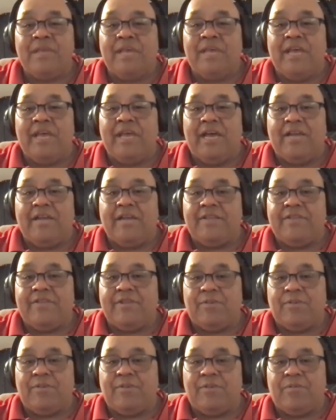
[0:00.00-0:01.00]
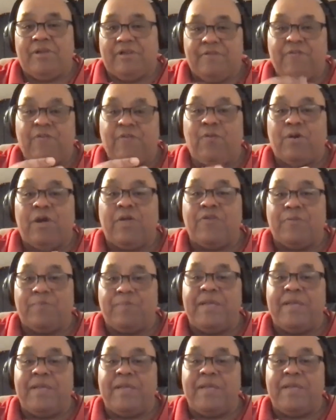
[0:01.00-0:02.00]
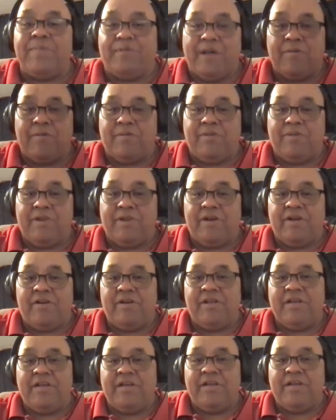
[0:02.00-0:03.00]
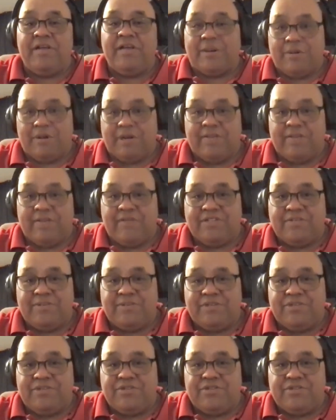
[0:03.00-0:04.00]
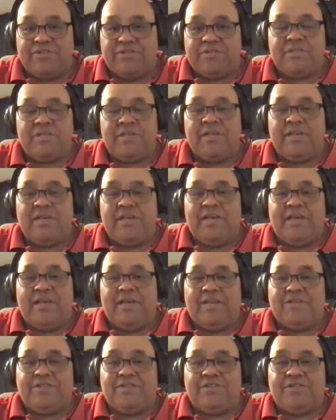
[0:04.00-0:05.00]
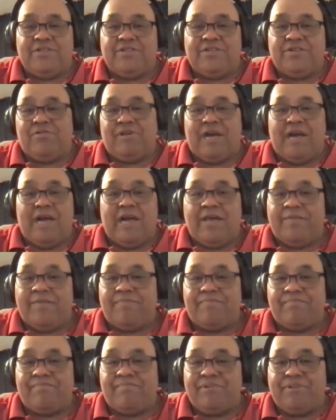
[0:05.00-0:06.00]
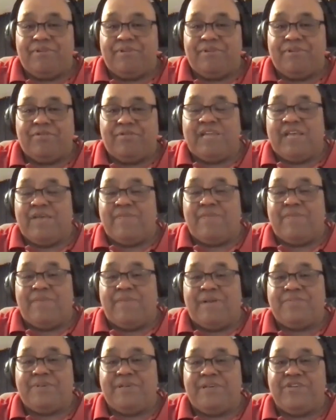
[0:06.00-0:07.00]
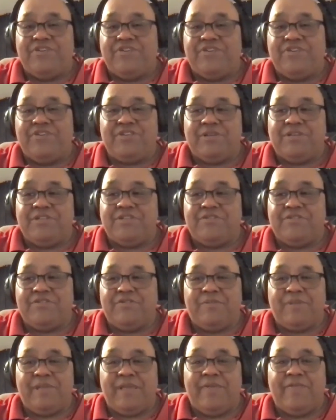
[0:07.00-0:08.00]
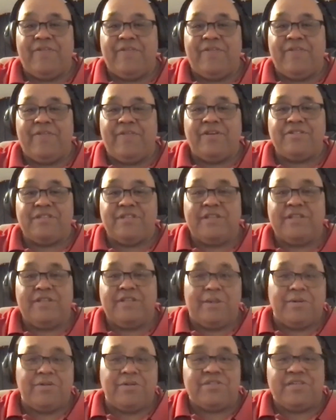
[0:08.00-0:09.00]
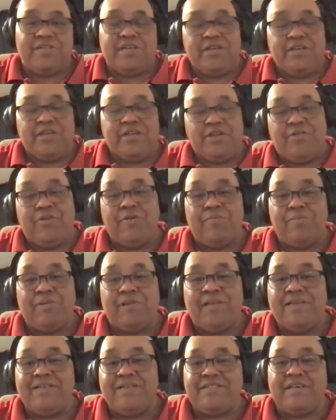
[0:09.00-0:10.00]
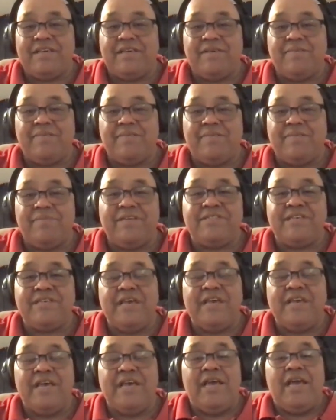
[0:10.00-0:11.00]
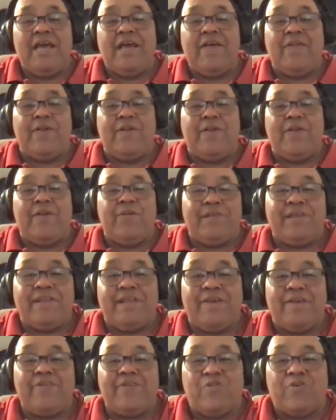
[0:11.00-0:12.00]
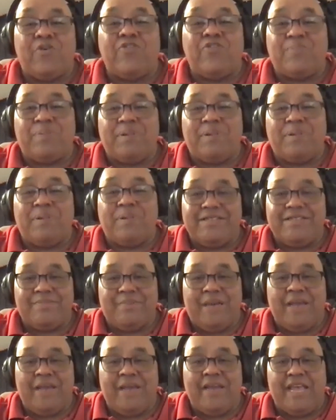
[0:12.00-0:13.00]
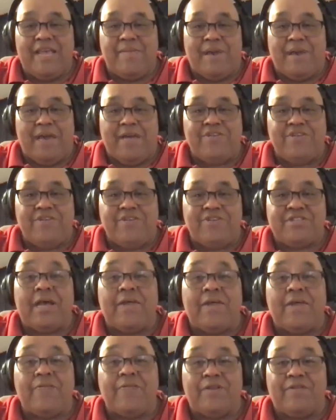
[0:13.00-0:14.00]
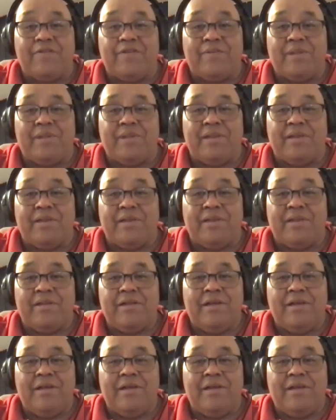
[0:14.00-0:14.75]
And there were like 4 other people that were there that were giving speeches. And so I gave my speech and the rest of them gave theirs. And then they were saying, 3rd place, 2nd place. And then when they announced 1st place, my name, I just sat there for a minute.